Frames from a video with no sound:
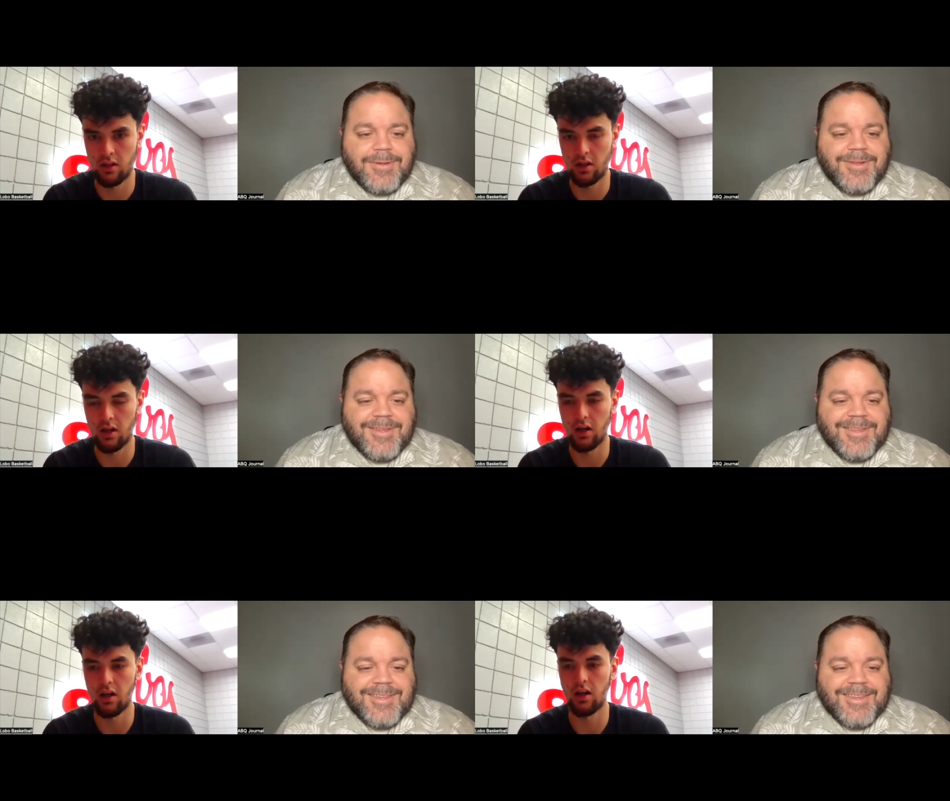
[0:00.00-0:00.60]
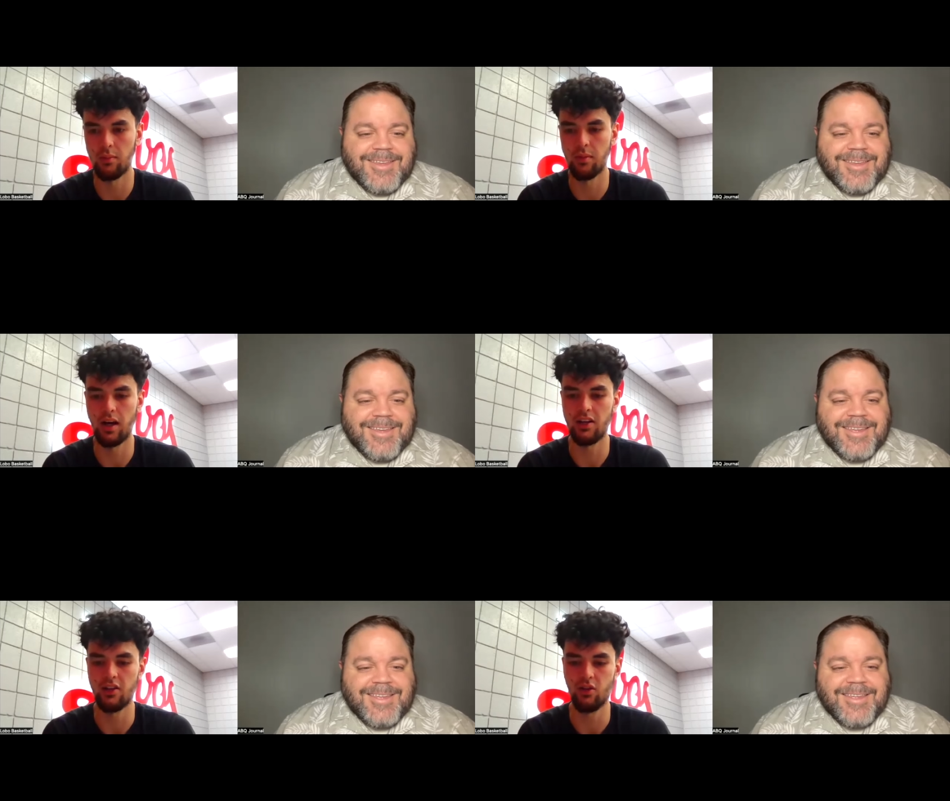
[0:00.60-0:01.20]
Speaker 1: Uh
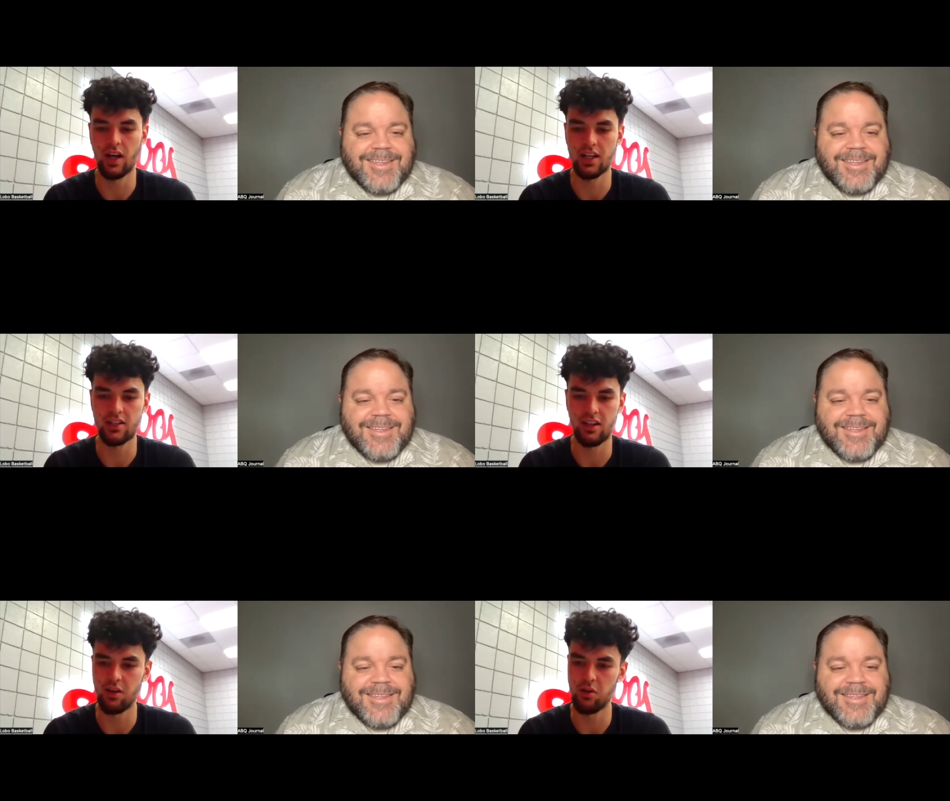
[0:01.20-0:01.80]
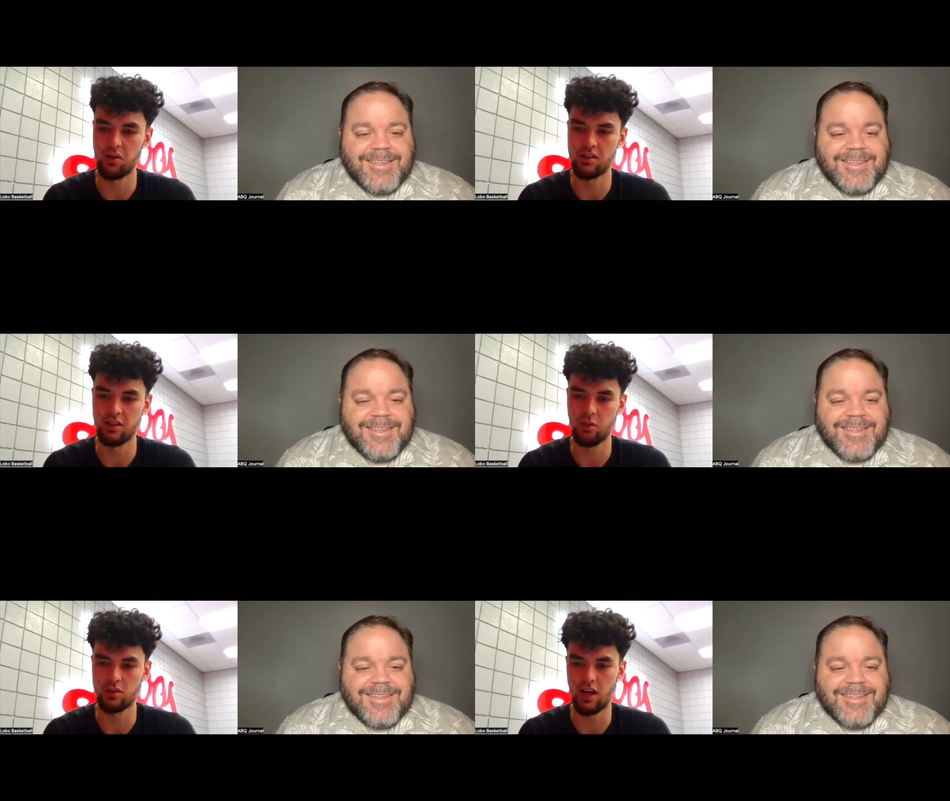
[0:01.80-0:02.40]
I do actually. It was it
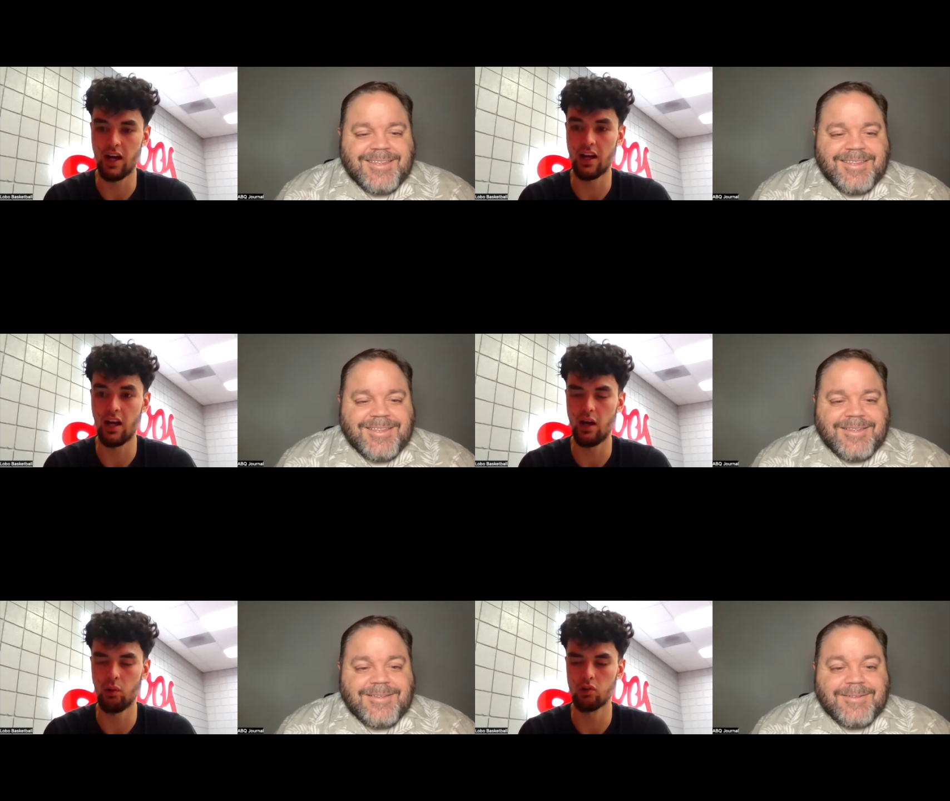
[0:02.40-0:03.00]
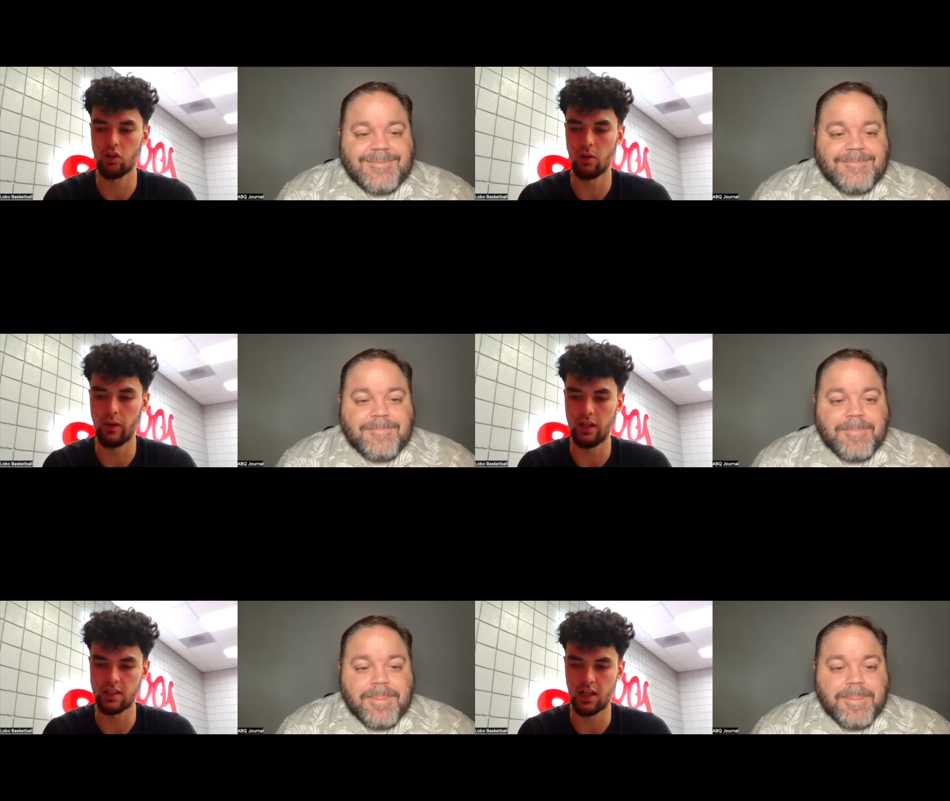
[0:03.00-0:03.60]
was I I was on the
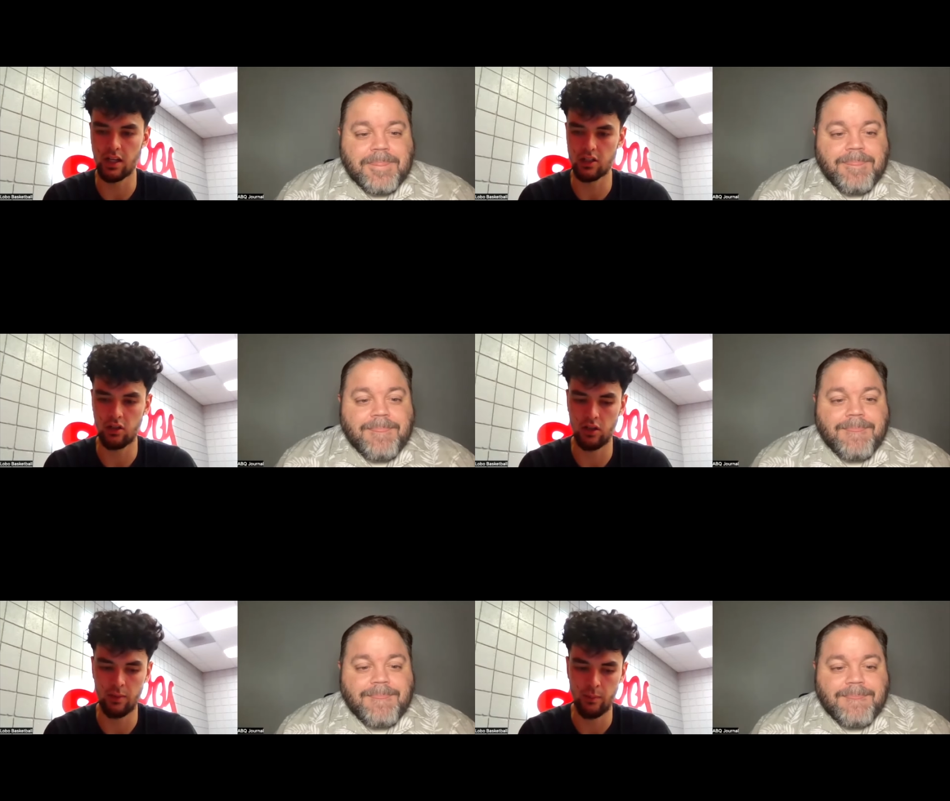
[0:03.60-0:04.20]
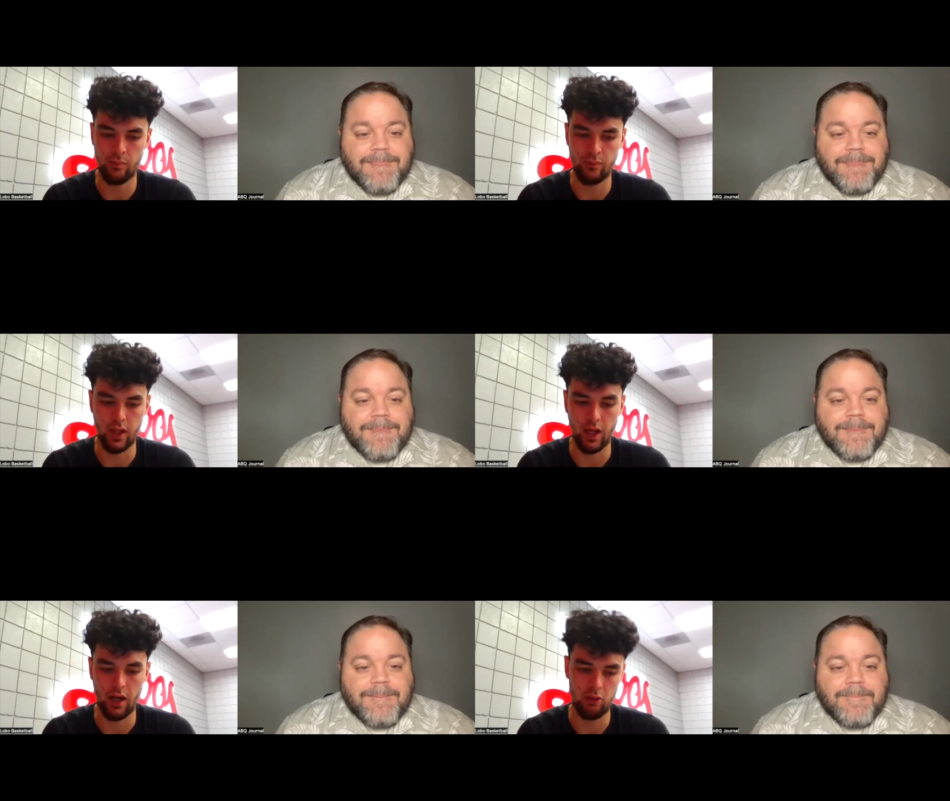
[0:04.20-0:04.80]
bench actually
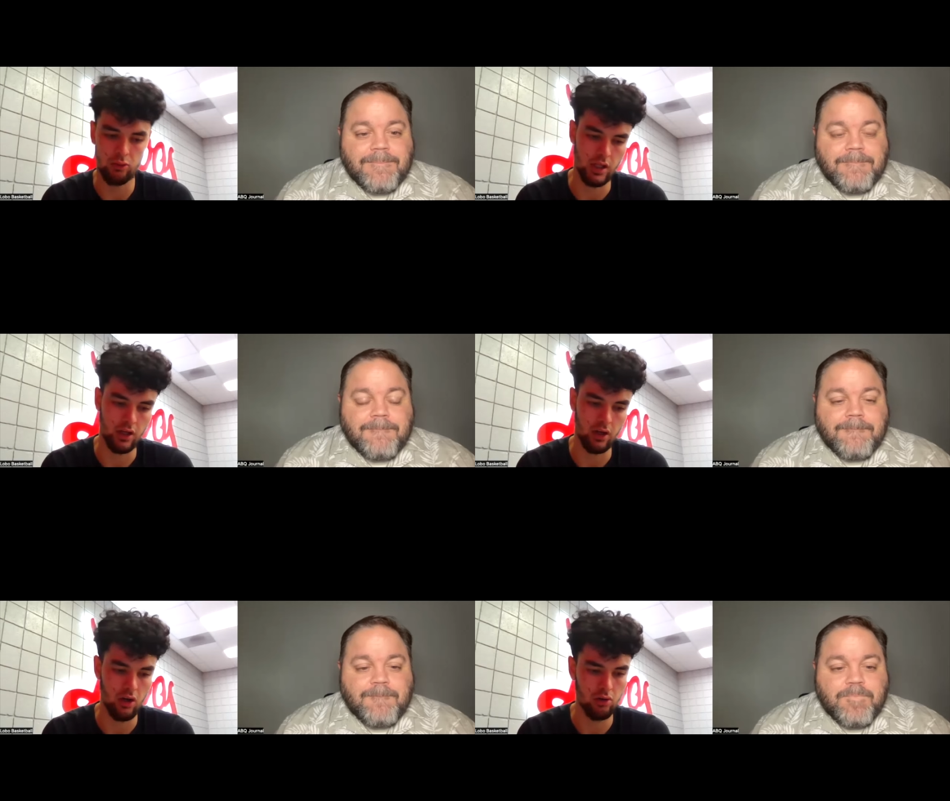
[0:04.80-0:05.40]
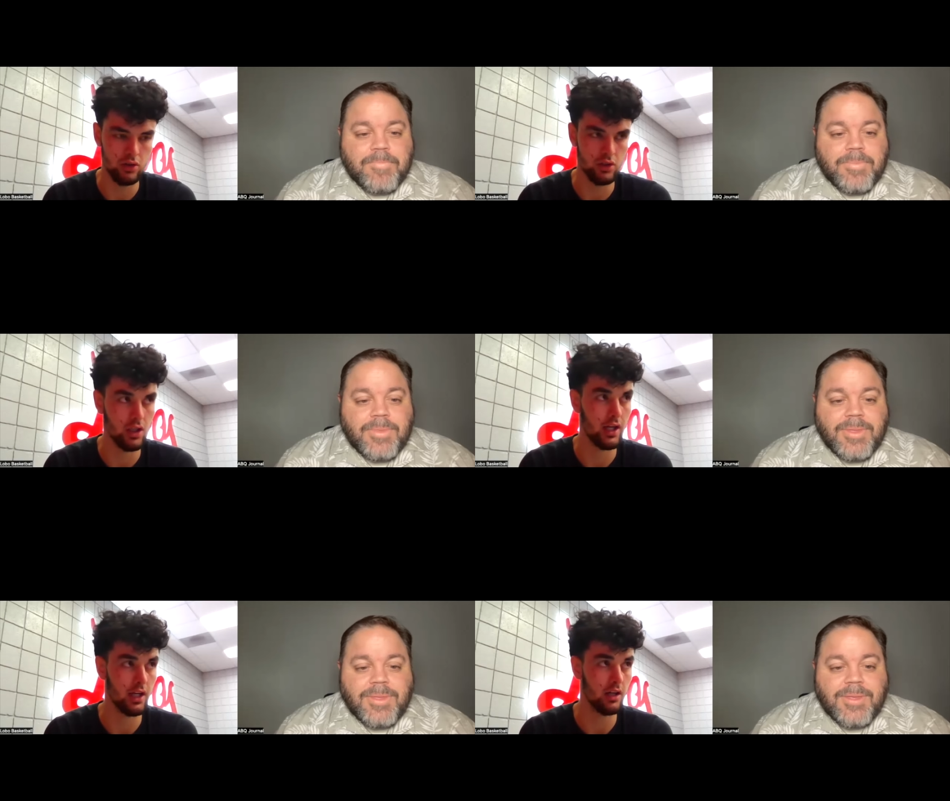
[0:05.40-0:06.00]
and I was like, Coach,
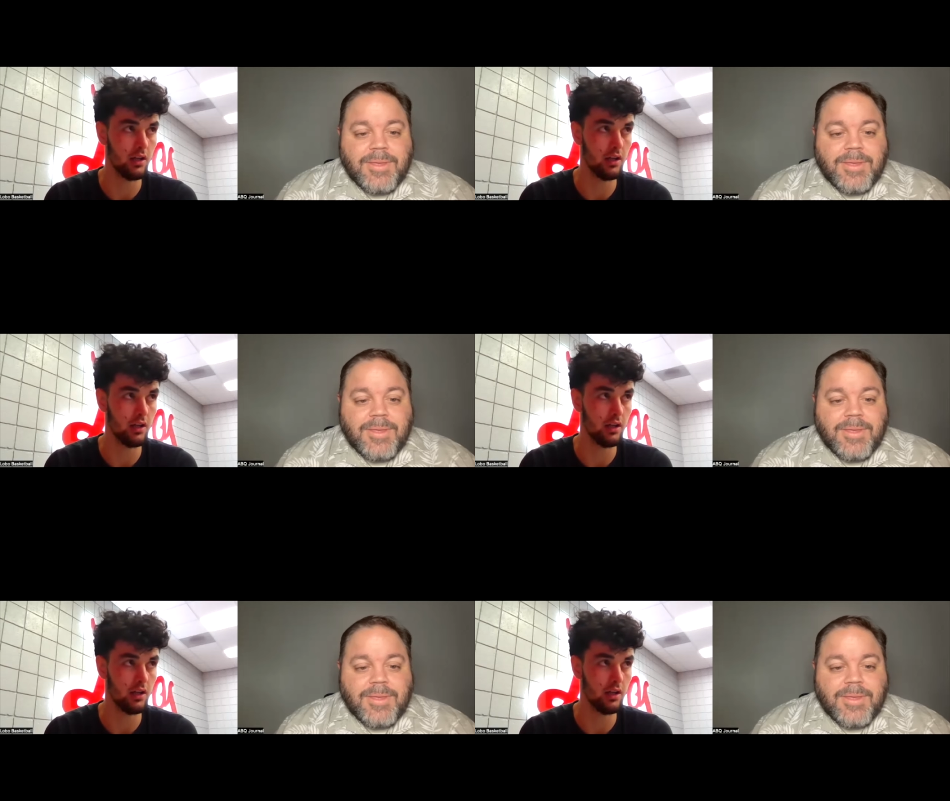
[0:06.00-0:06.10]
like